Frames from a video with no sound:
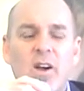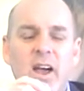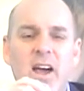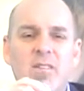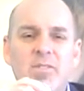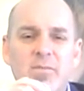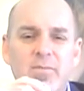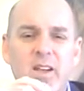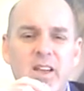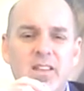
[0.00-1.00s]
or have
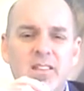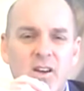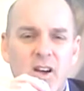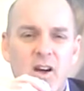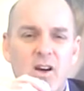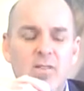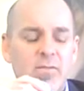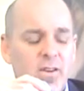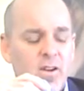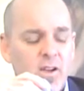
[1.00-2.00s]
the faith
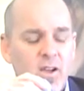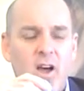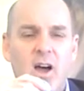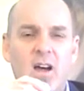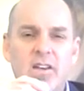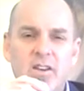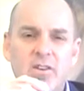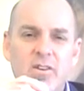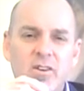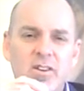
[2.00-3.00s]
of God.
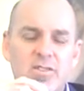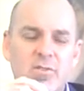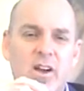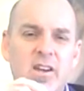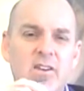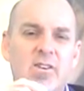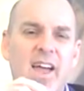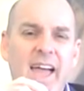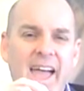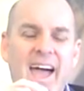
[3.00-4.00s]
Here it is right here.